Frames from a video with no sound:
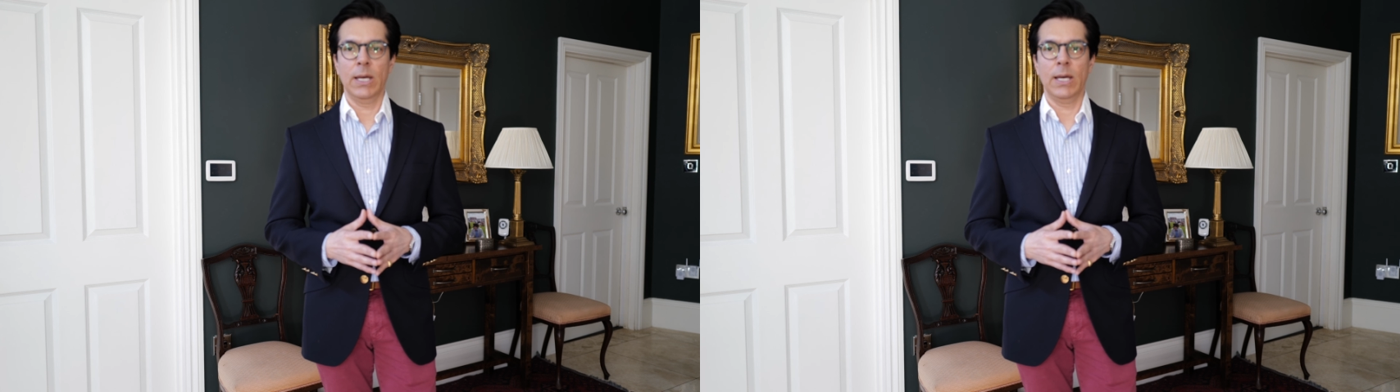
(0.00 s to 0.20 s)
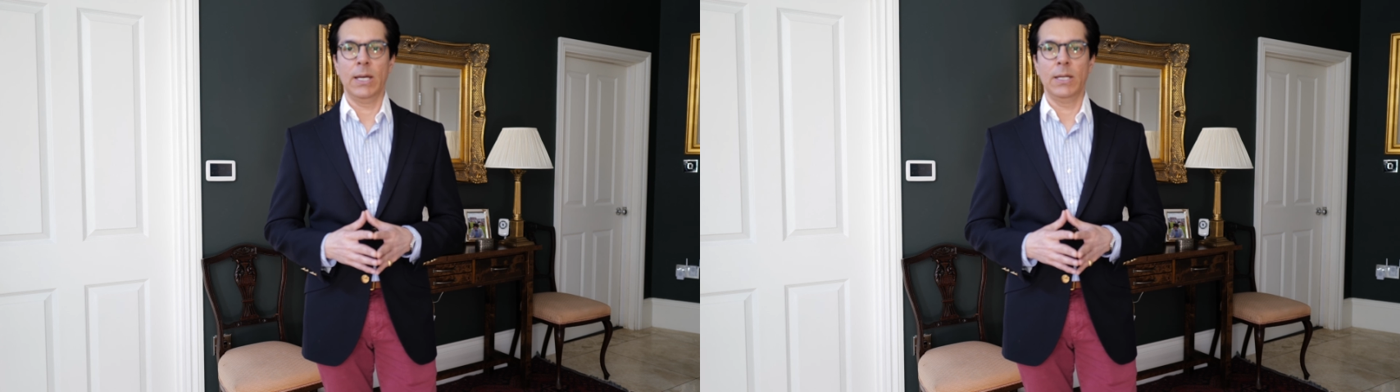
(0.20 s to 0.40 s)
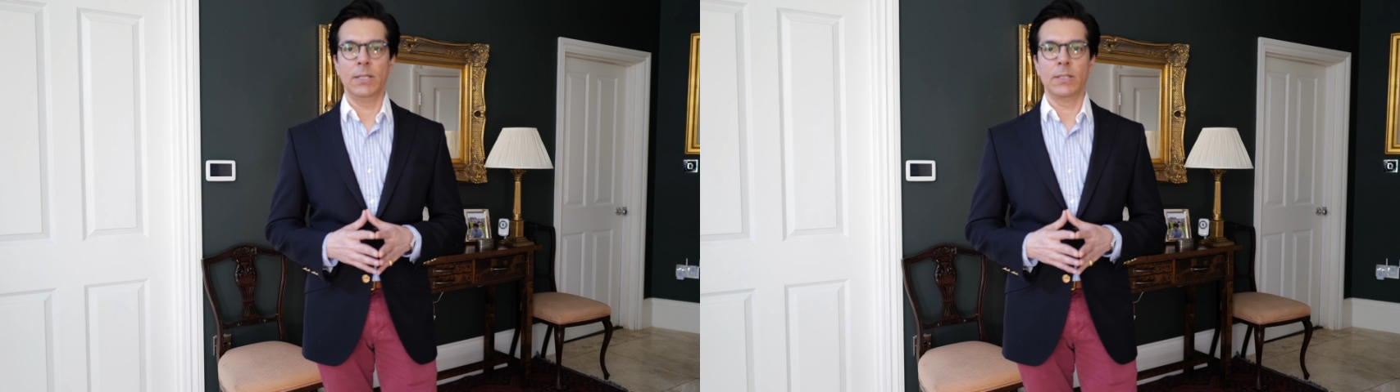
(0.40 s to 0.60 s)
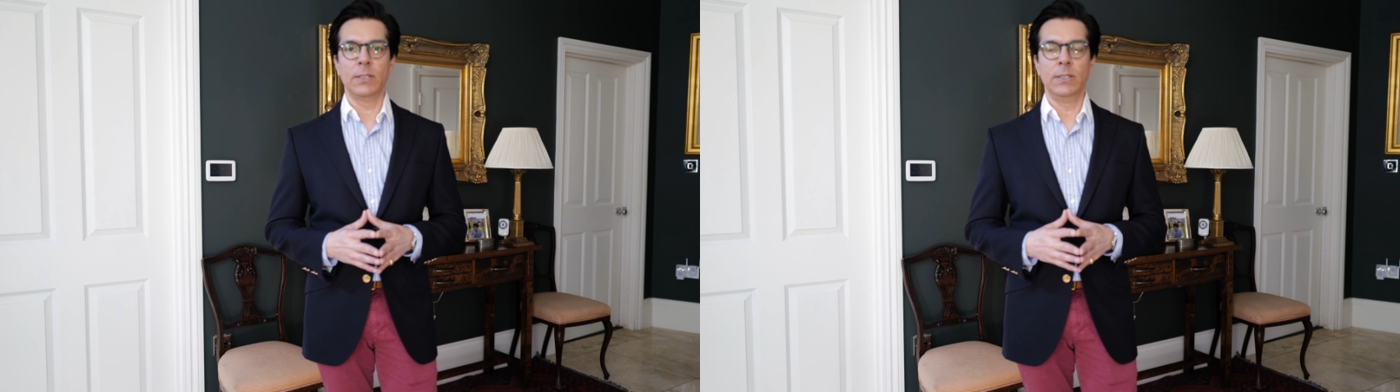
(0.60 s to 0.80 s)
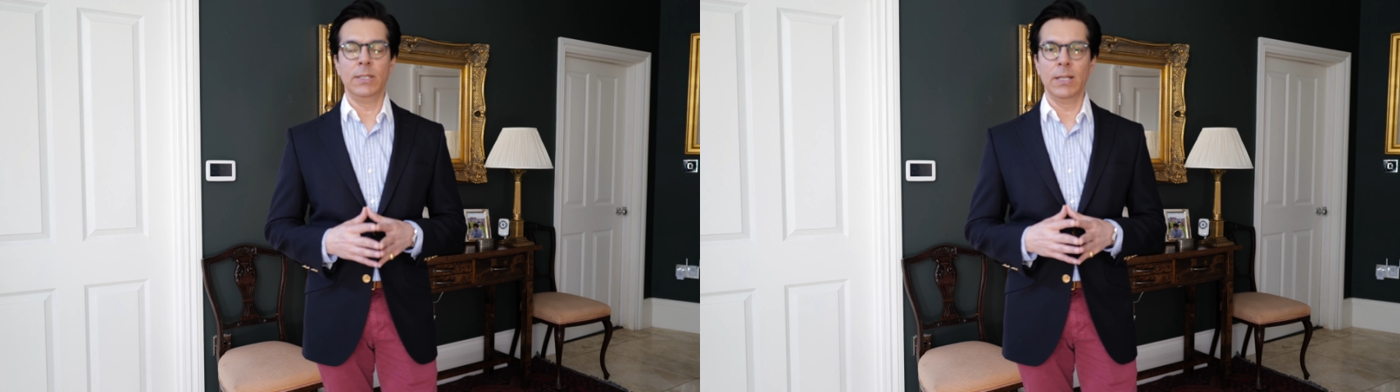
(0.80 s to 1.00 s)
and
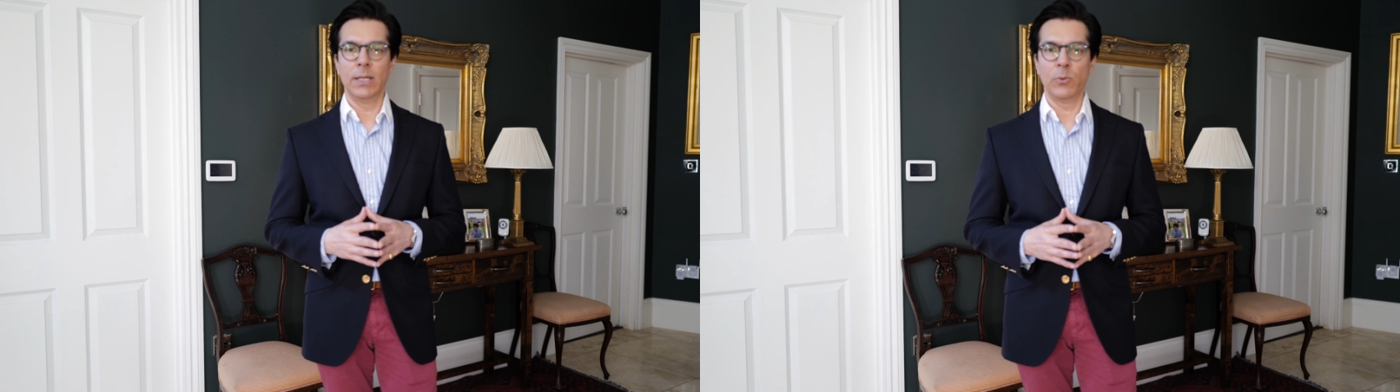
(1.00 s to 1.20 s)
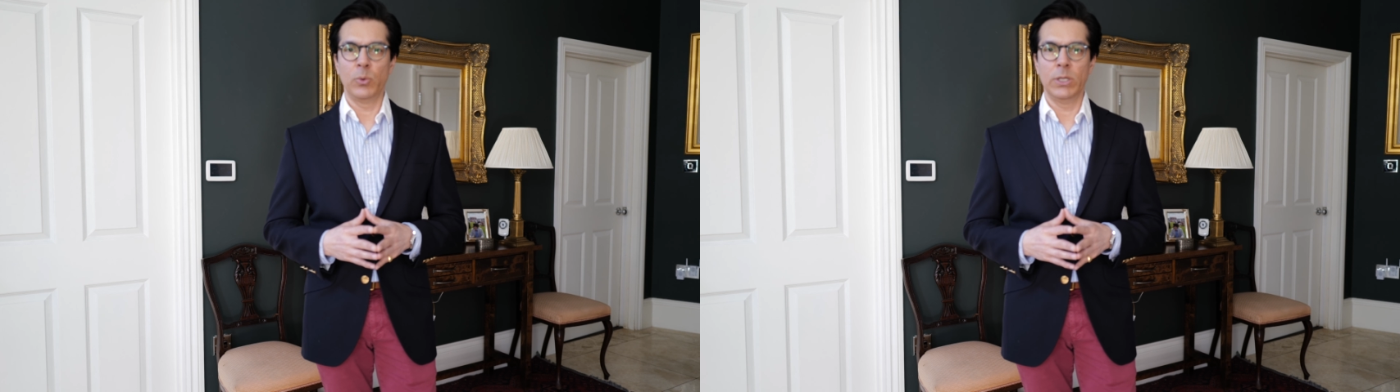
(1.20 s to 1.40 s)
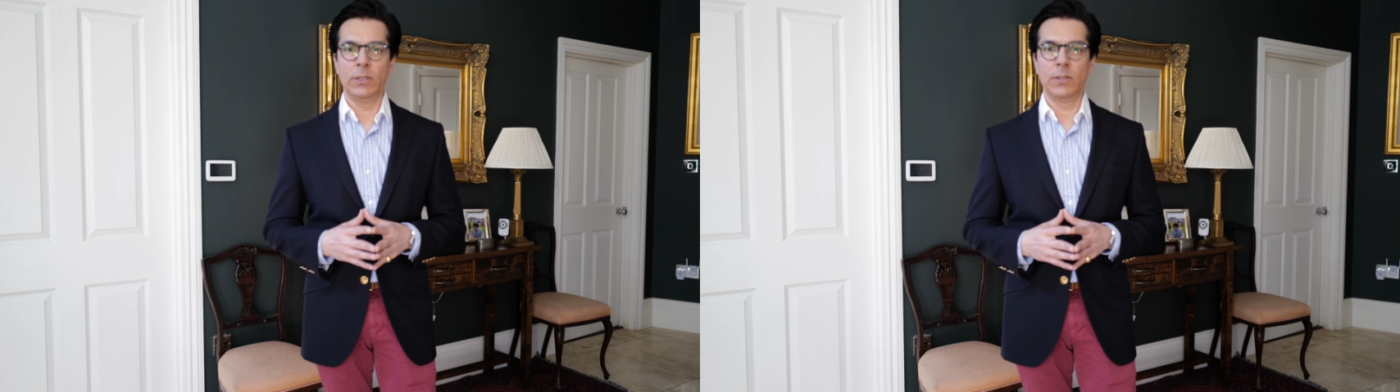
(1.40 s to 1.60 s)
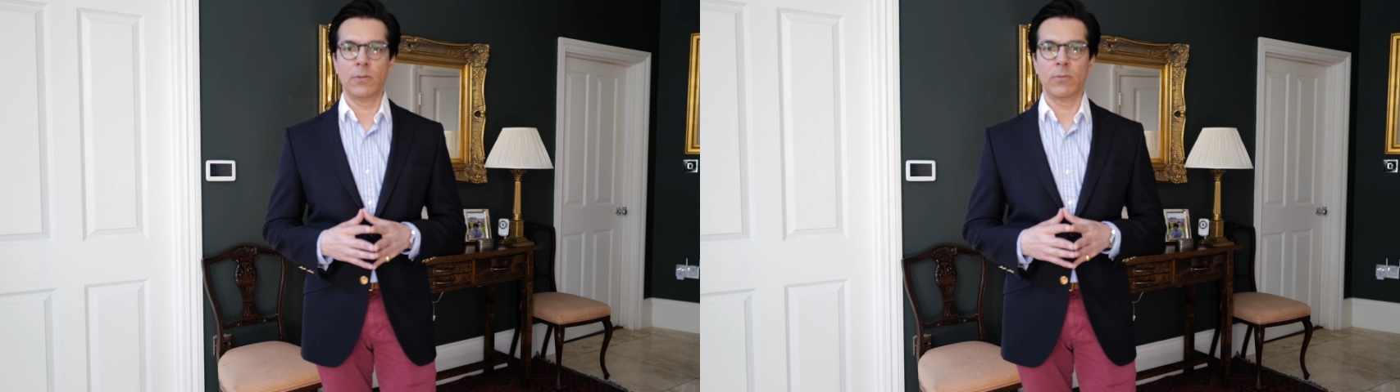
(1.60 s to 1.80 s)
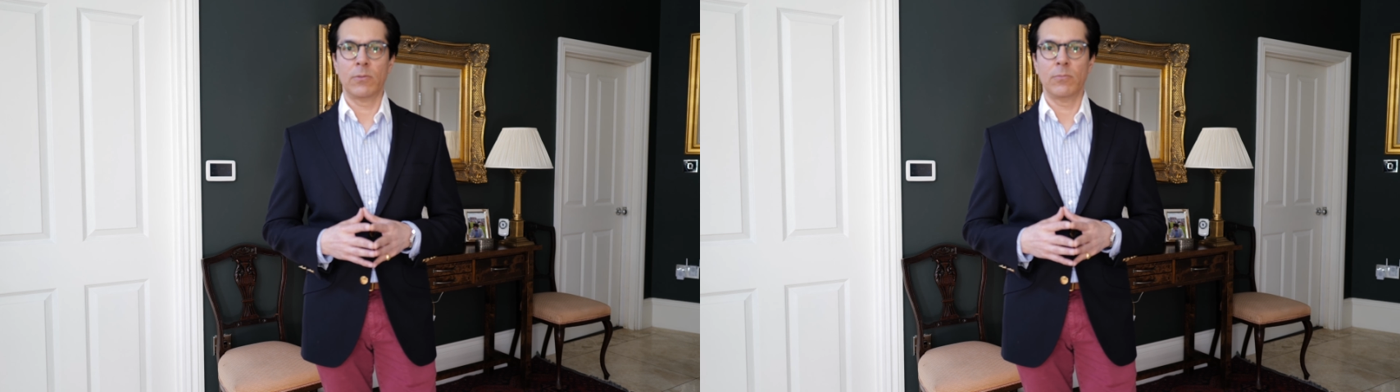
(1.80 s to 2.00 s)
dealing with
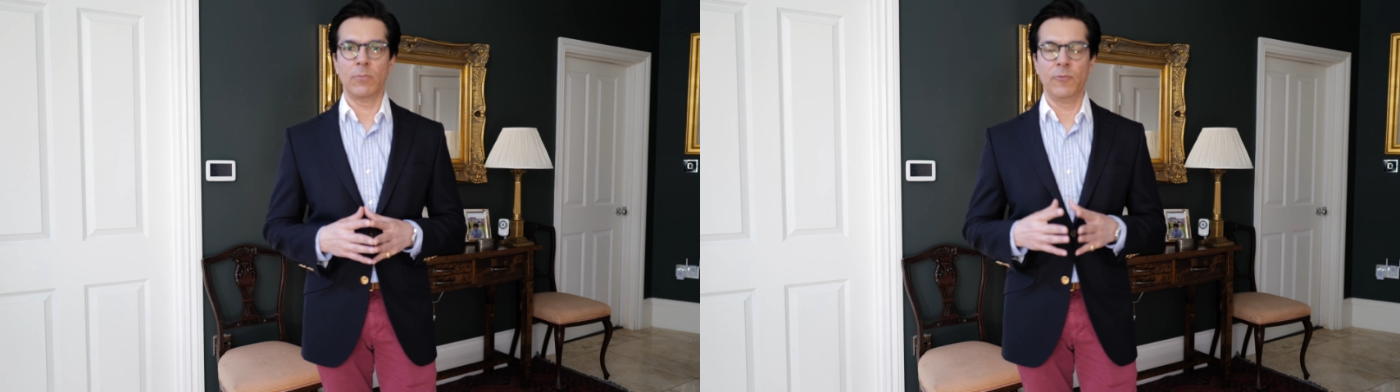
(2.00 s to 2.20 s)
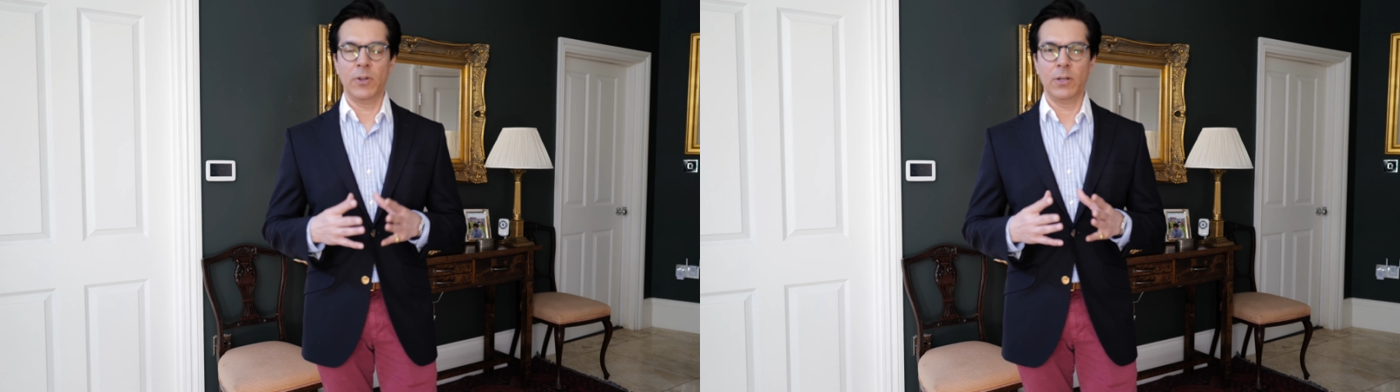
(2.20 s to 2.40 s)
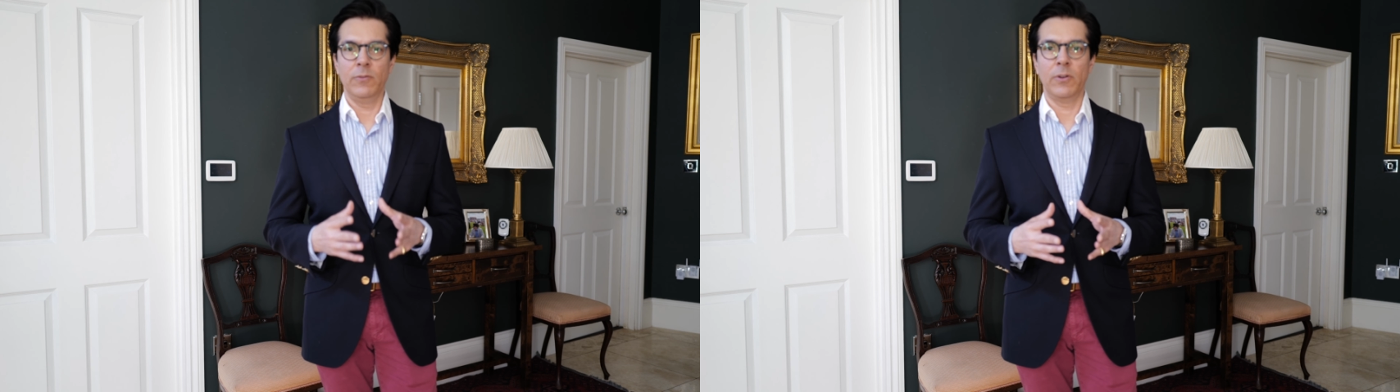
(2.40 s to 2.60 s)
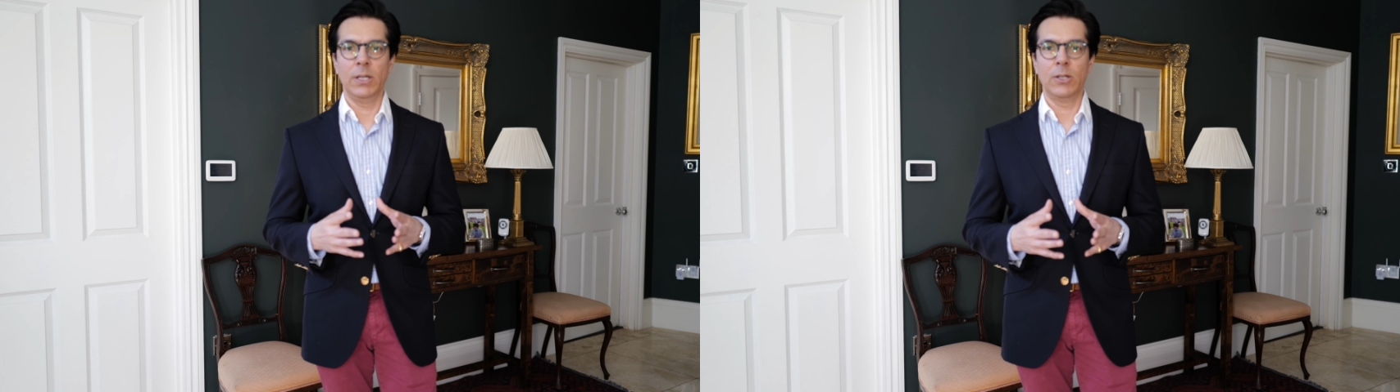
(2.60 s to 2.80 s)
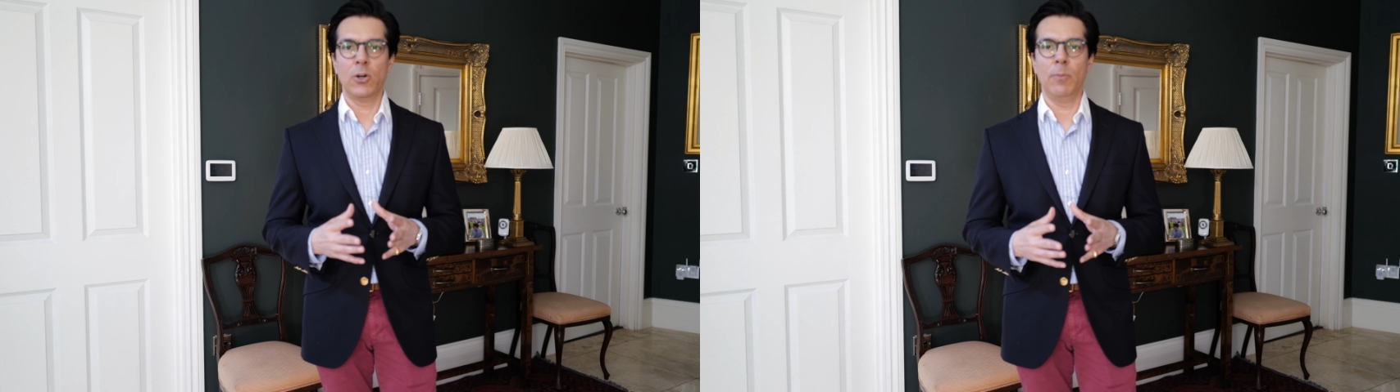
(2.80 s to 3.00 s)
very,
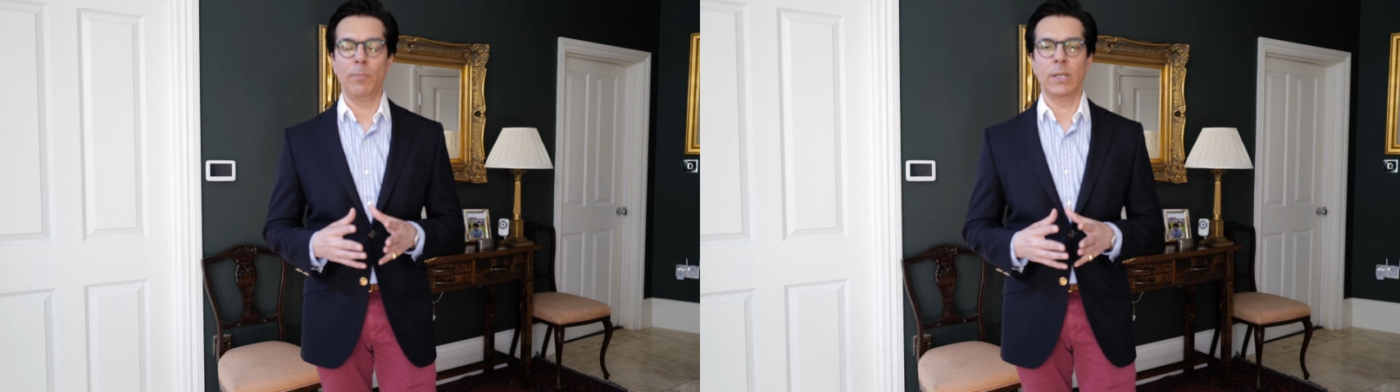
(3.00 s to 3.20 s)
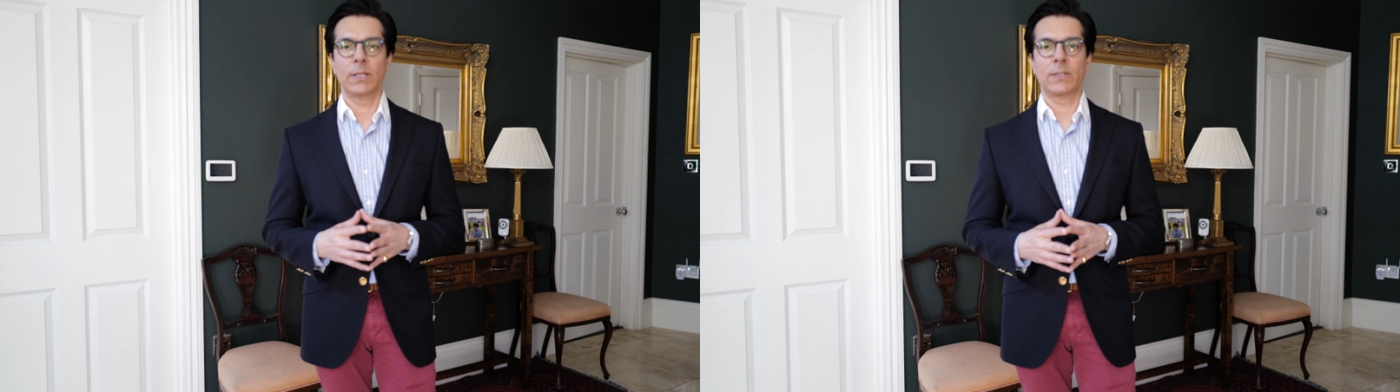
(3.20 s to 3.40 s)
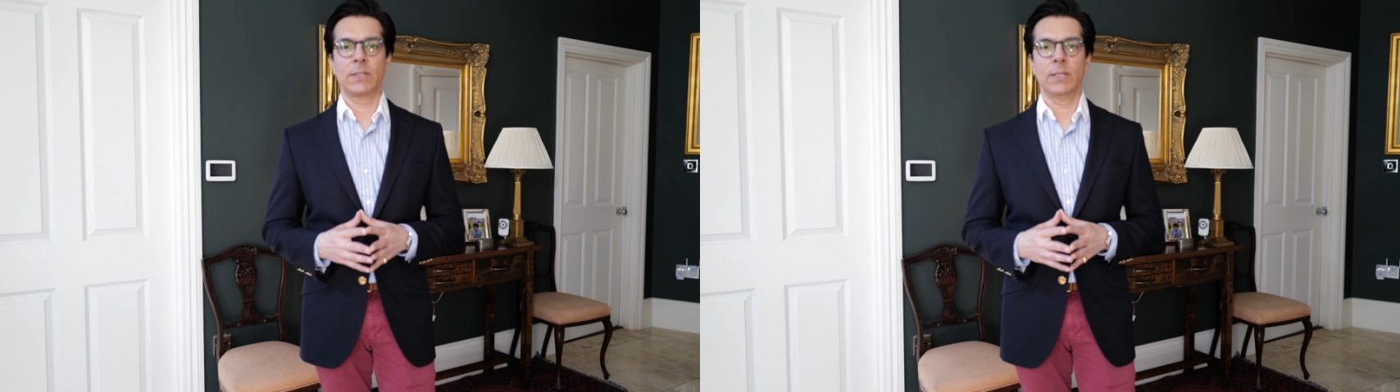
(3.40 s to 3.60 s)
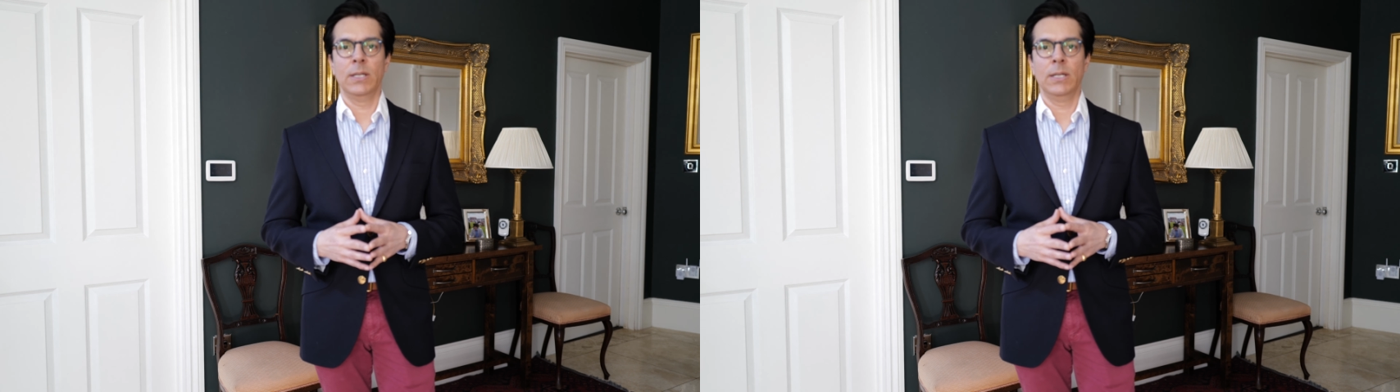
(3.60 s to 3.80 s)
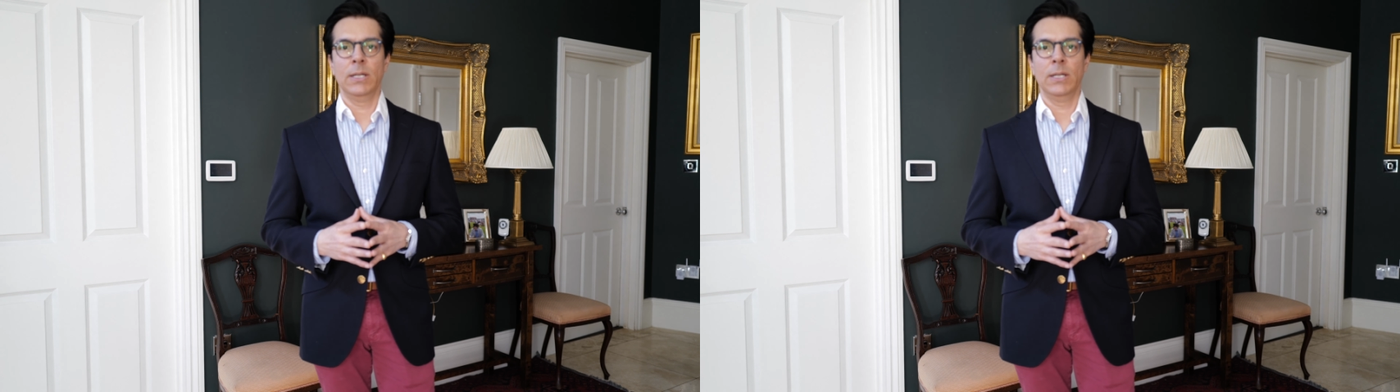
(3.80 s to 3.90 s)
very complex,